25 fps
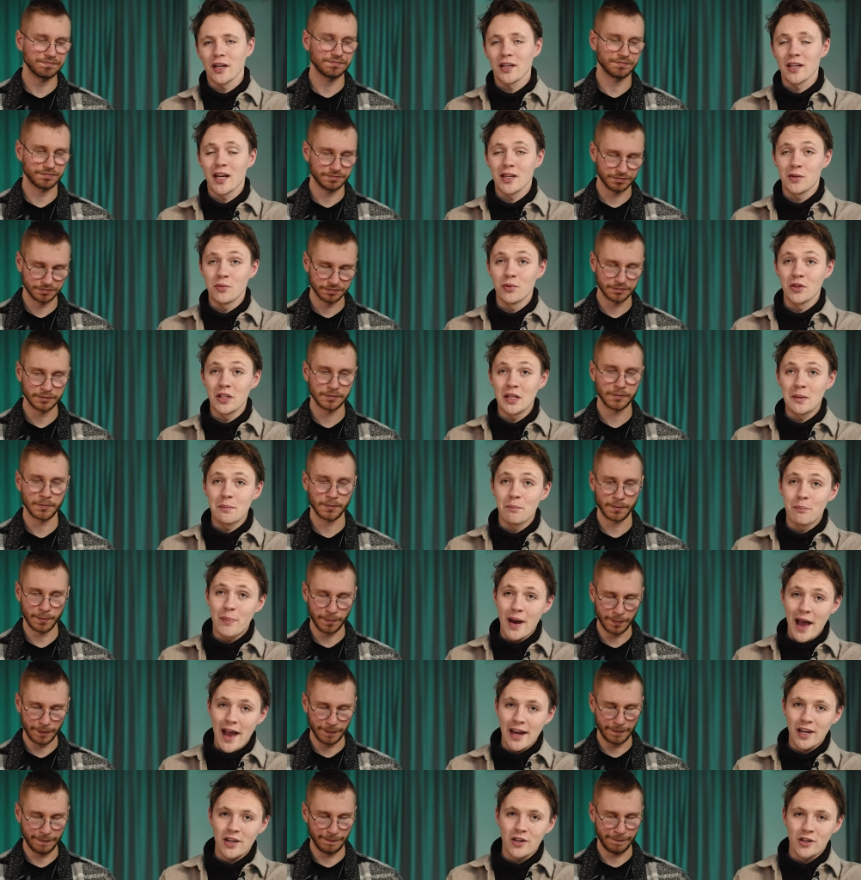Speaker 1: can get really
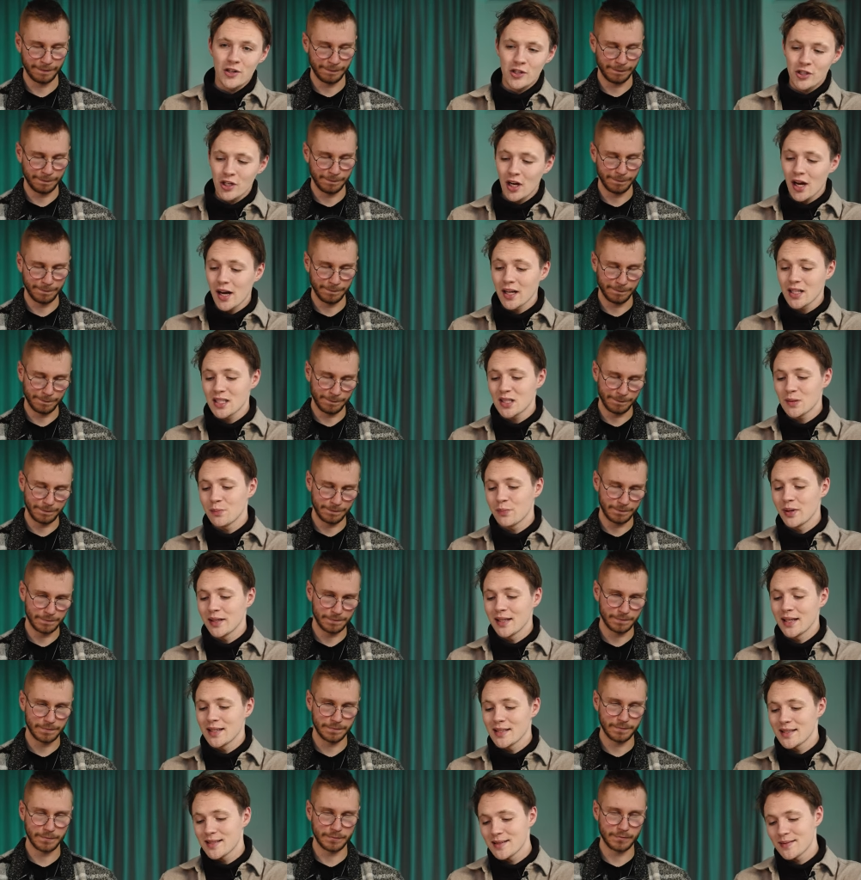banger shots,
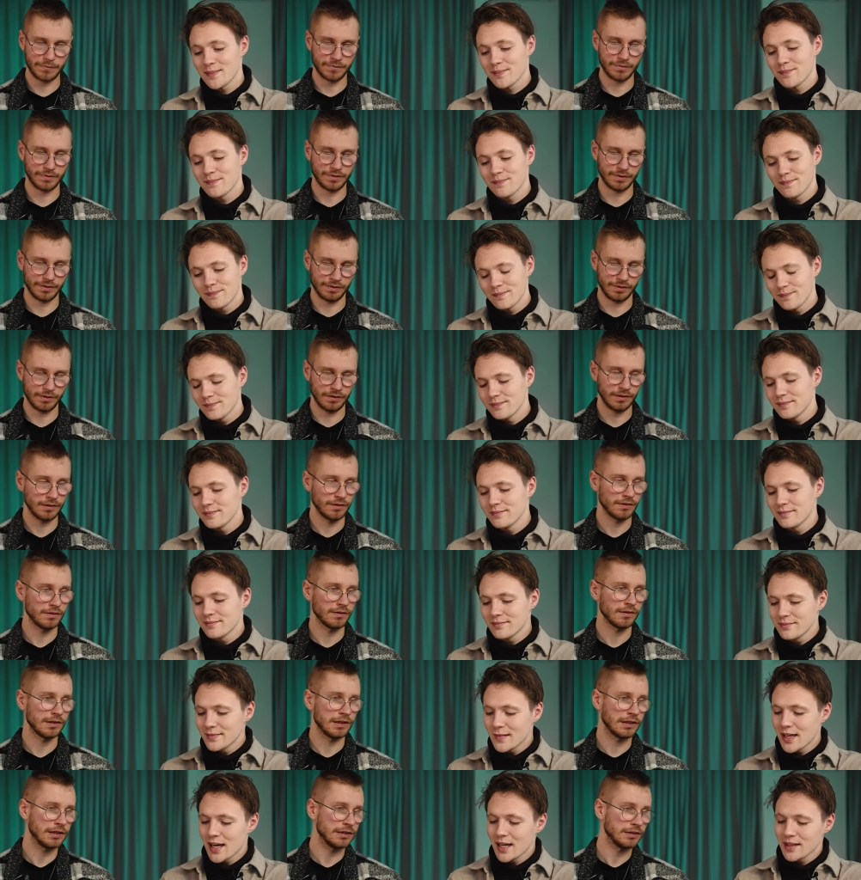but it's
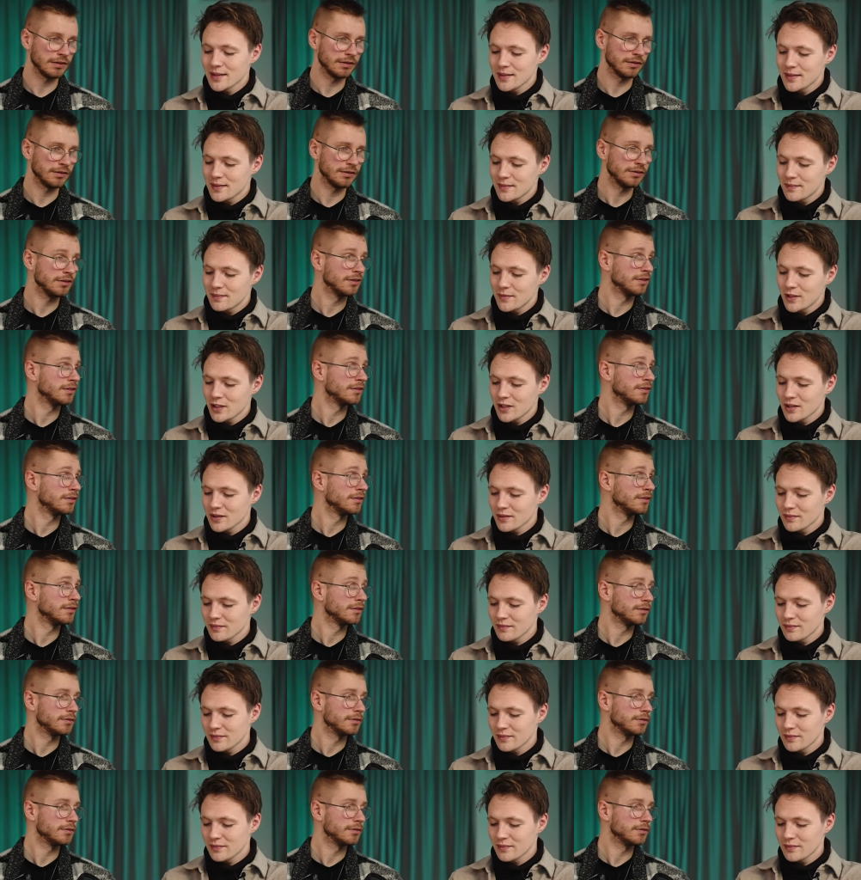not, you know.